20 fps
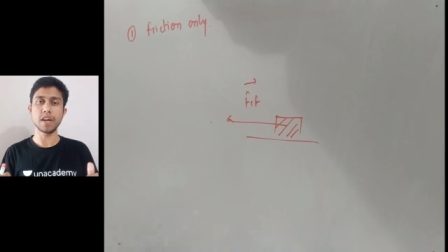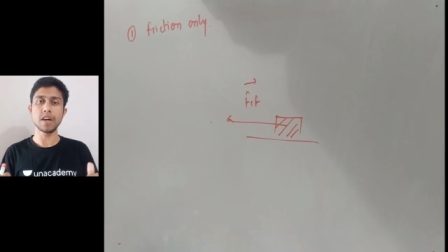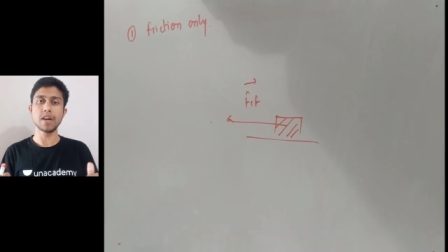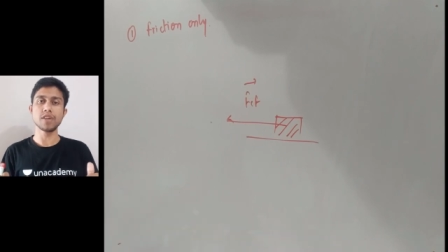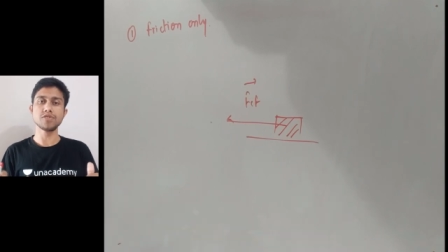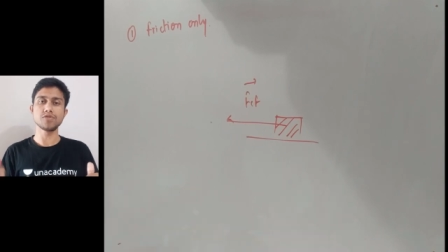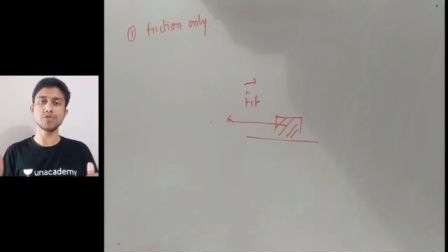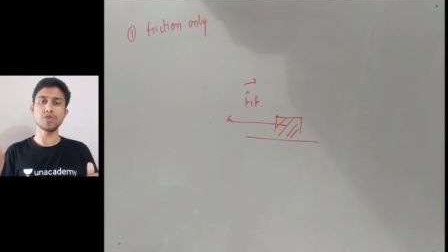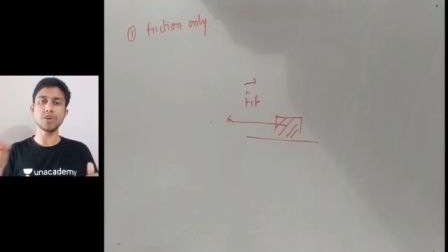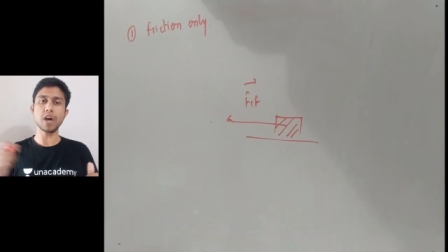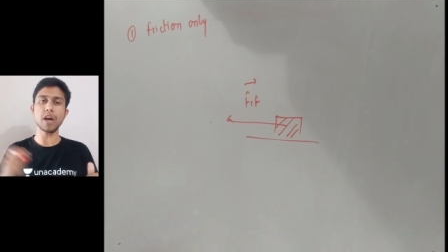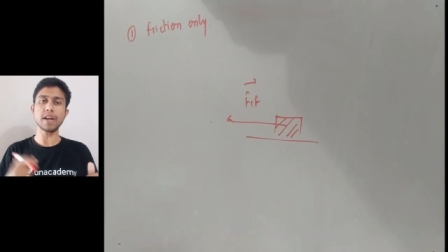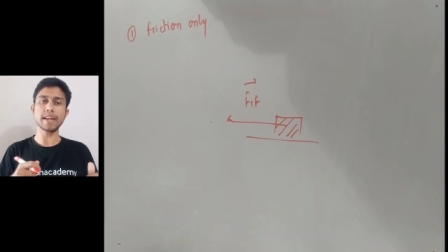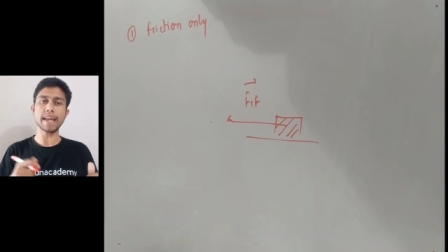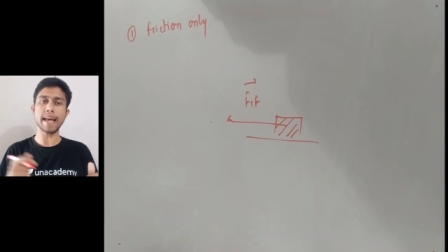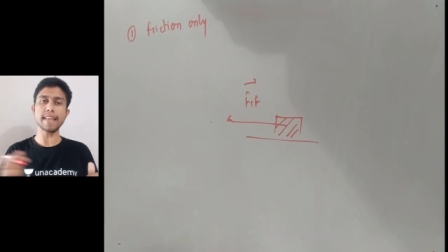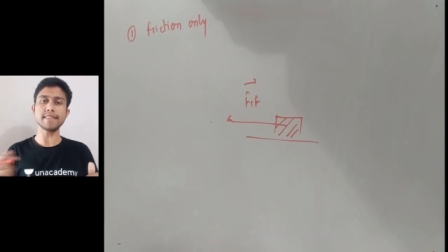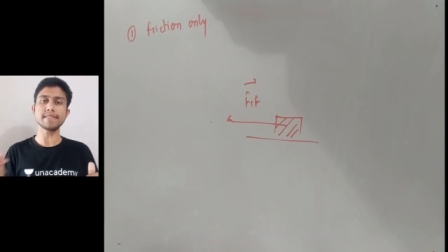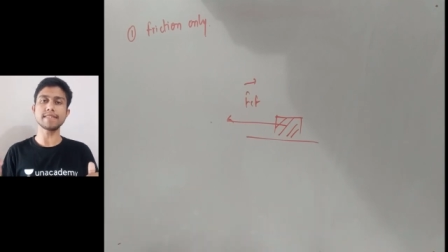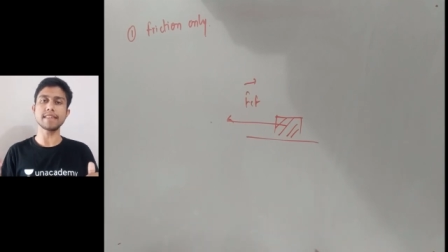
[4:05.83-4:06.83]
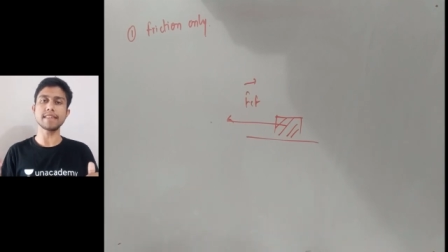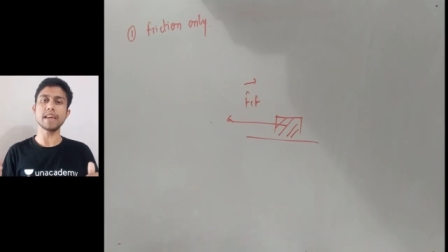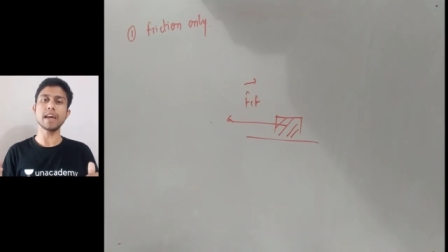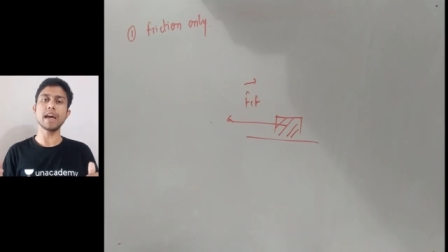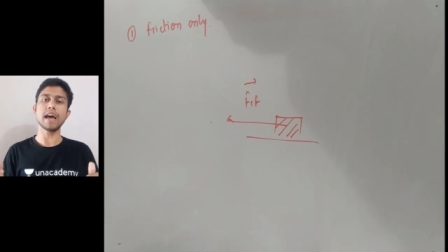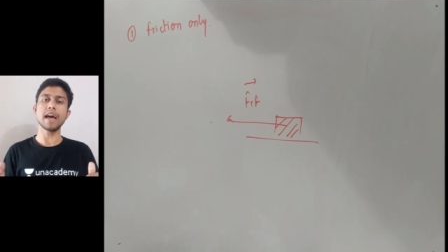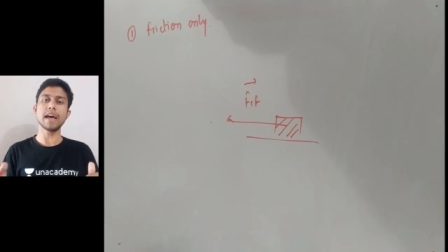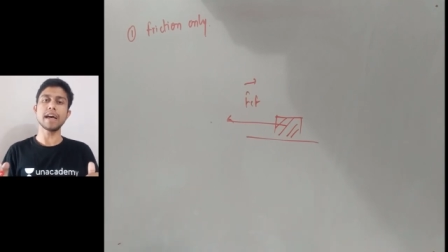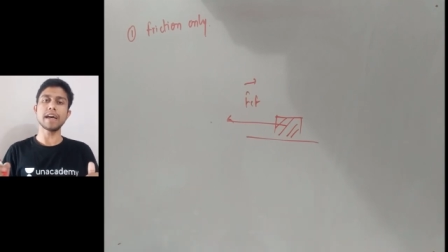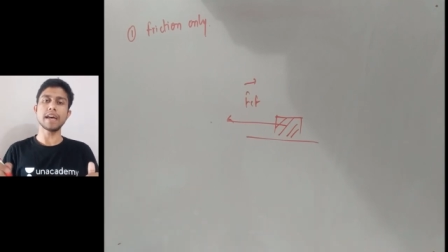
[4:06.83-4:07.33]
So you can see,
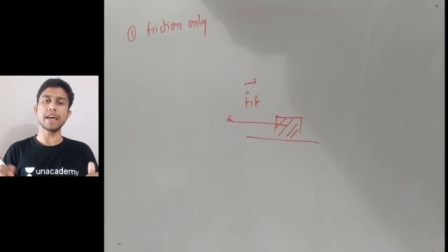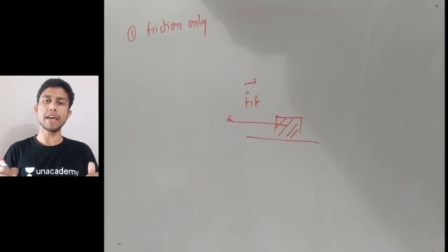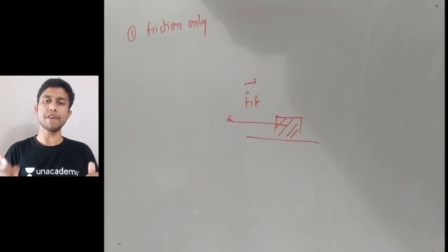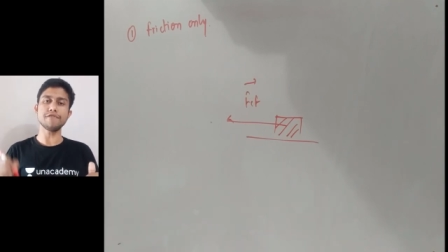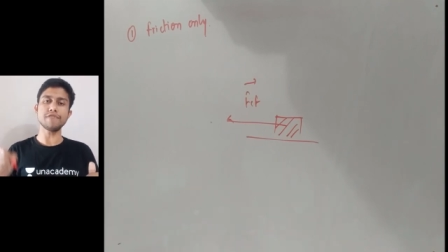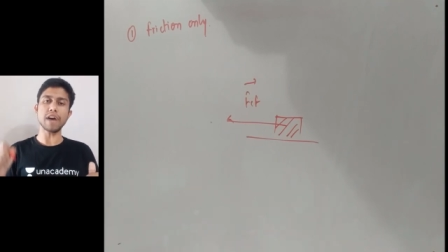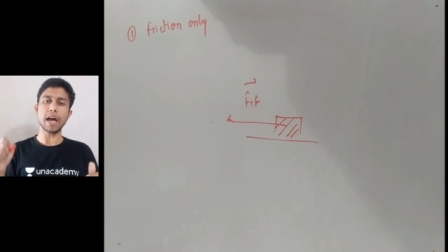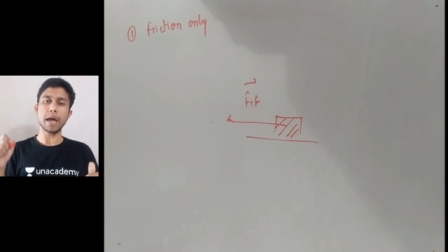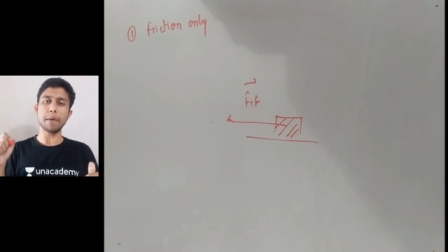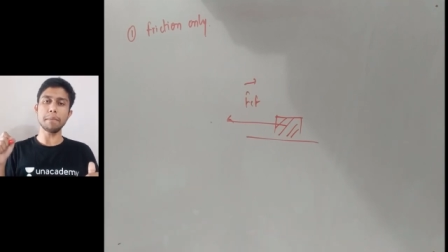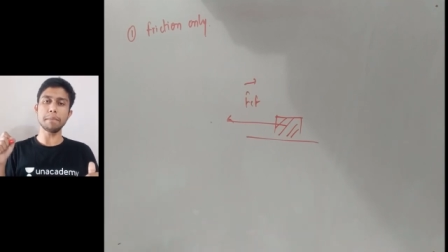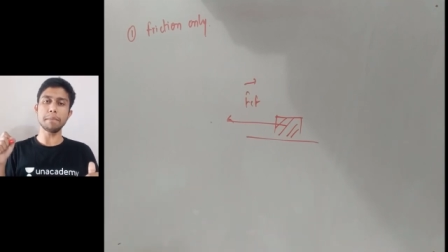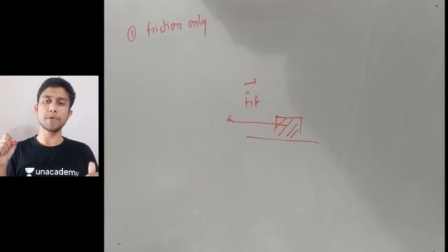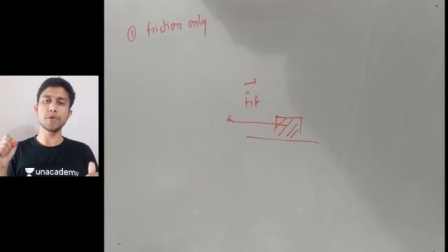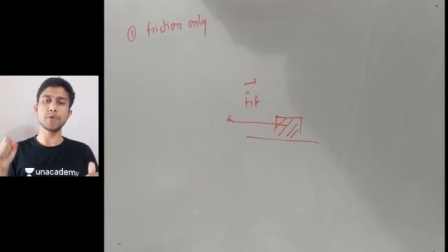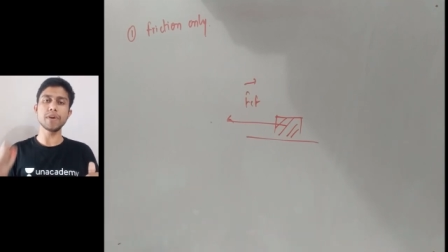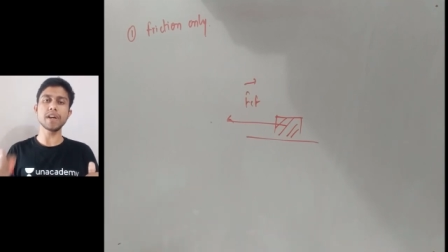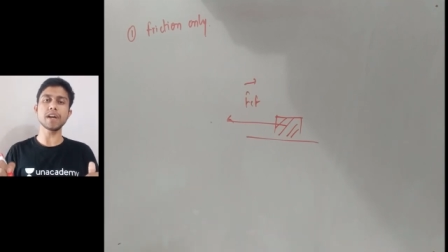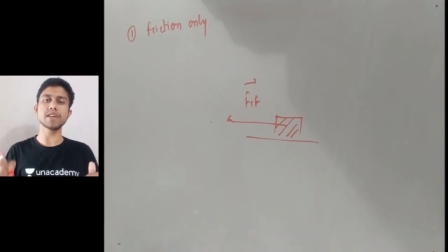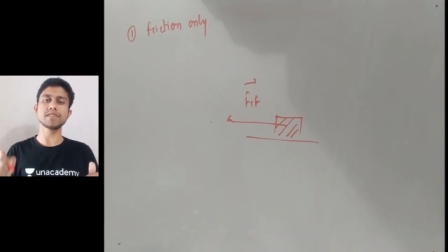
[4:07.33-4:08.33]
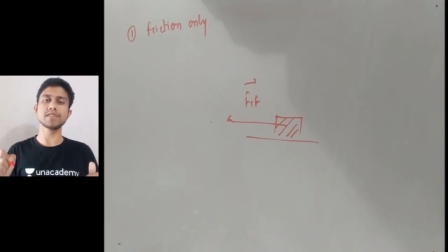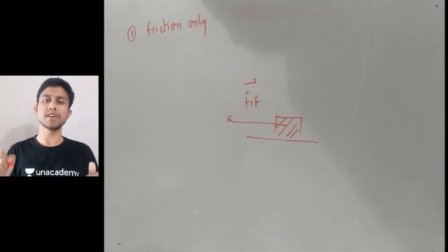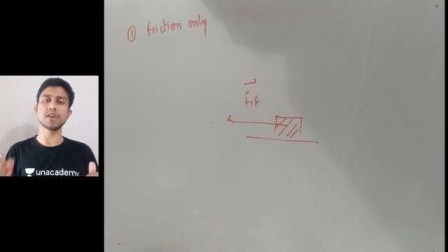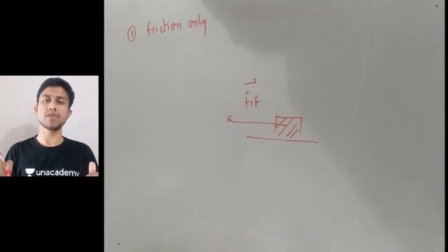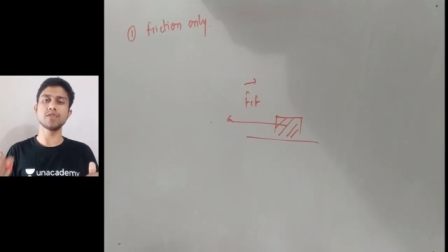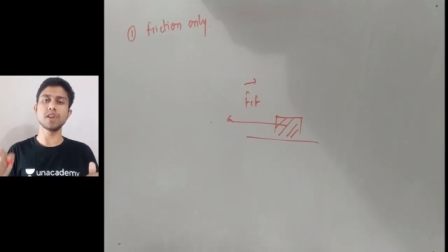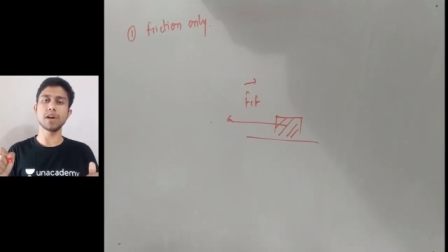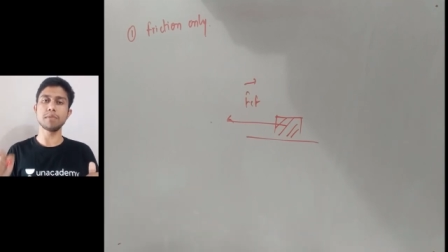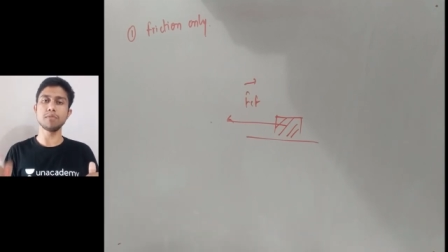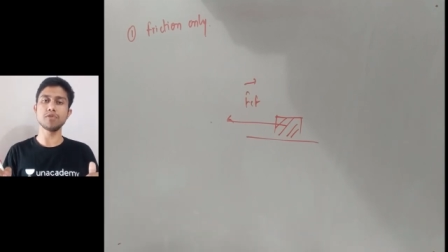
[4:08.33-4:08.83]
if I am doing a
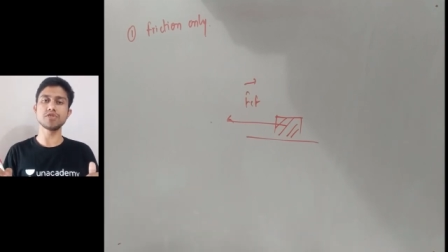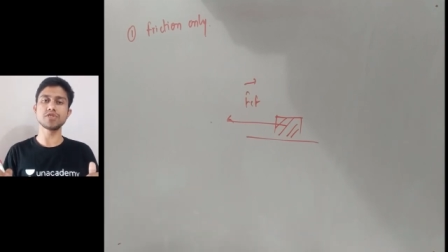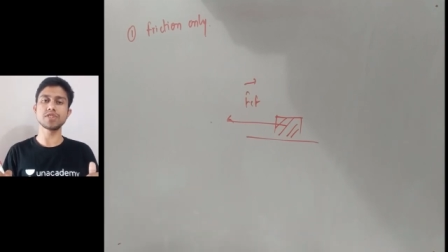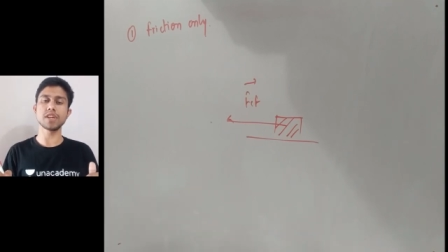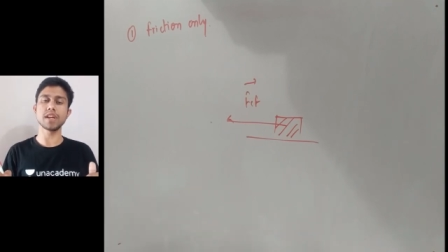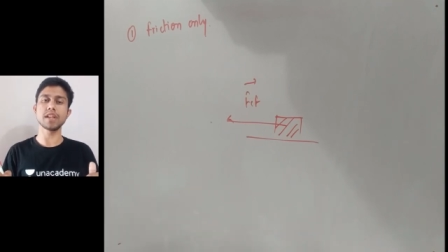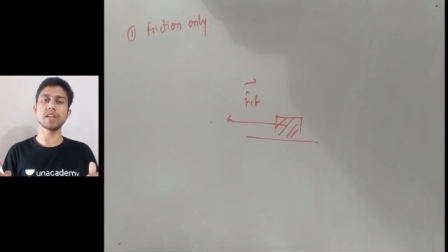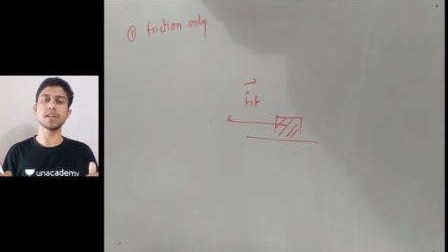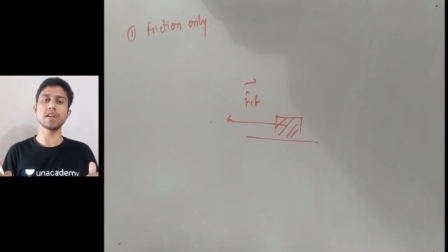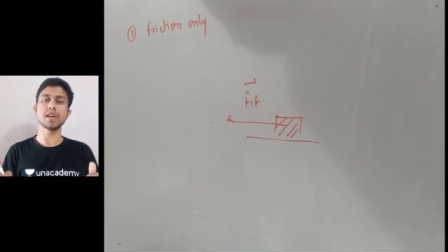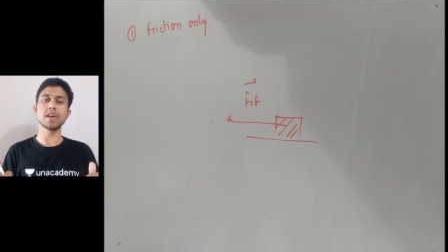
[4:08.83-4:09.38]
circular motion,